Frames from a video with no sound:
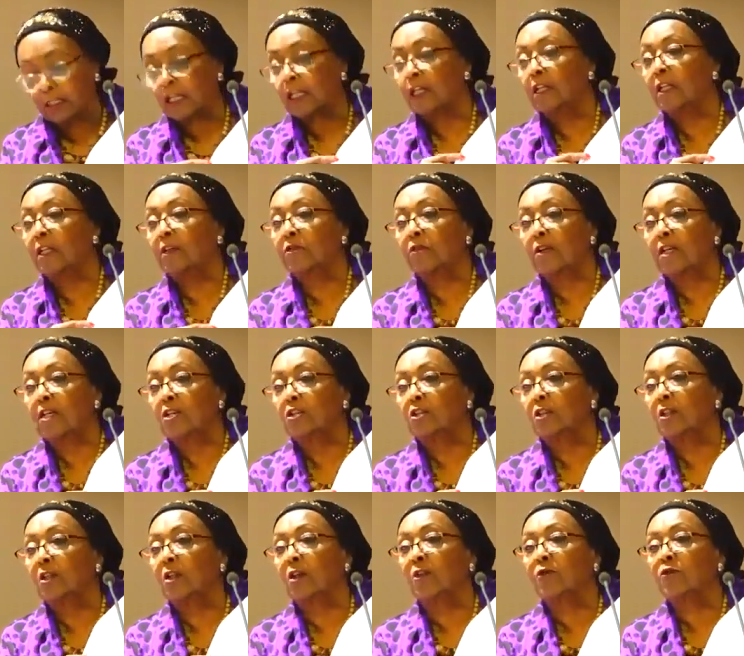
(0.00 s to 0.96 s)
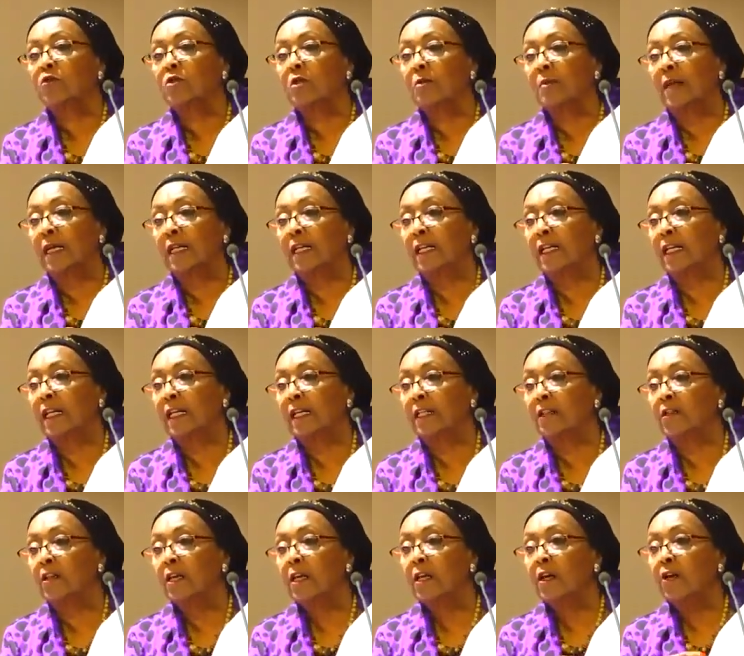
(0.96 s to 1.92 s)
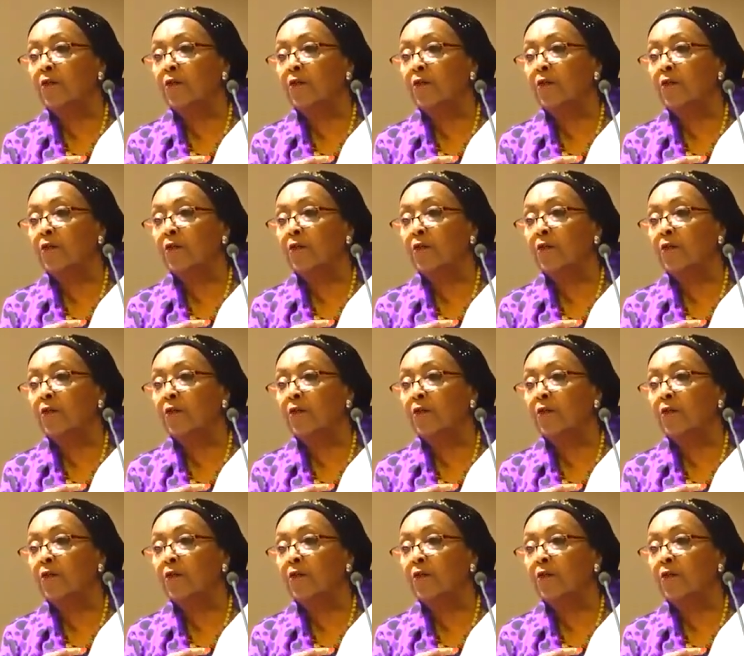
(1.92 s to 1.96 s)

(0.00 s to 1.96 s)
Declaration of Somaliland